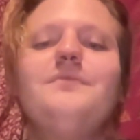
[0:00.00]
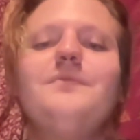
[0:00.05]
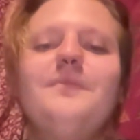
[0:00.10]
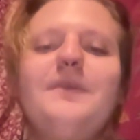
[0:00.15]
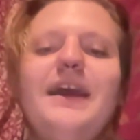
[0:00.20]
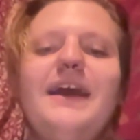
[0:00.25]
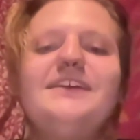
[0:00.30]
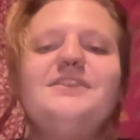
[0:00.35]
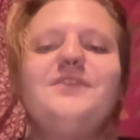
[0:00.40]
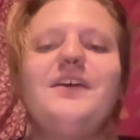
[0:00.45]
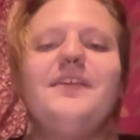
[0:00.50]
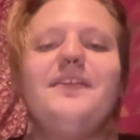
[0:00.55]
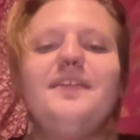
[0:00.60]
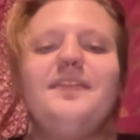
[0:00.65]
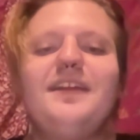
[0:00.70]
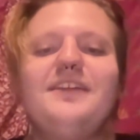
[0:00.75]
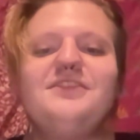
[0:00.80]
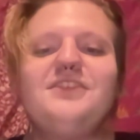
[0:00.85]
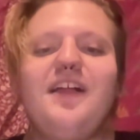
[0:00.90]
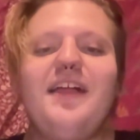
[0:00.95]
Yeah, so I
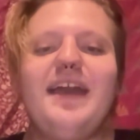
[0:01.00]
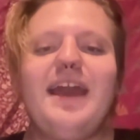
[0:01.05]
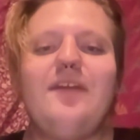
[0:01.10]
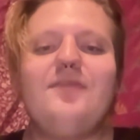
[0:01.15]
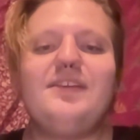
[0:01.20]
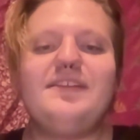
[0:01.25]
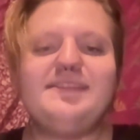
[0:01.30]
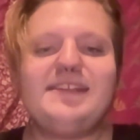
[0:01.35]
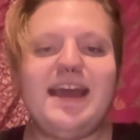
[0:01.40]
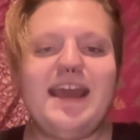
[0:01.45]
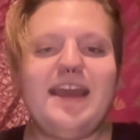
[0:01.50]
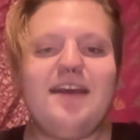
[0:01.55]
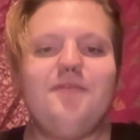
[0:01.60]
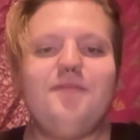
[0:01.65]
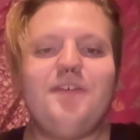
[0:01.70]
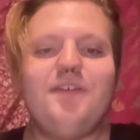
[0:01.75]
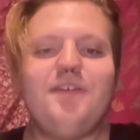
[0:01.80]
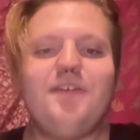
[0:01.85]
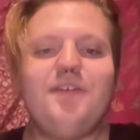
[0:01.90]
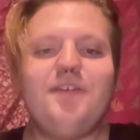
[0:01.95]
think that's all I have to say
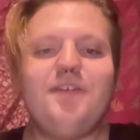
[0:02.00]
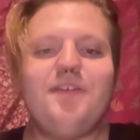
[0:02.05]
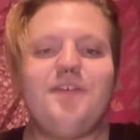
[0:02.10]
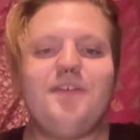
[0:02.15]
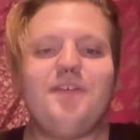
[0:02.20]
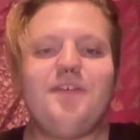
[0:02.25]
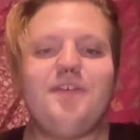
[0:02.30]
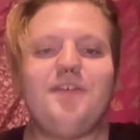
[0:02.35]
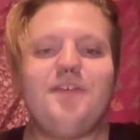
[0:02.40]
for that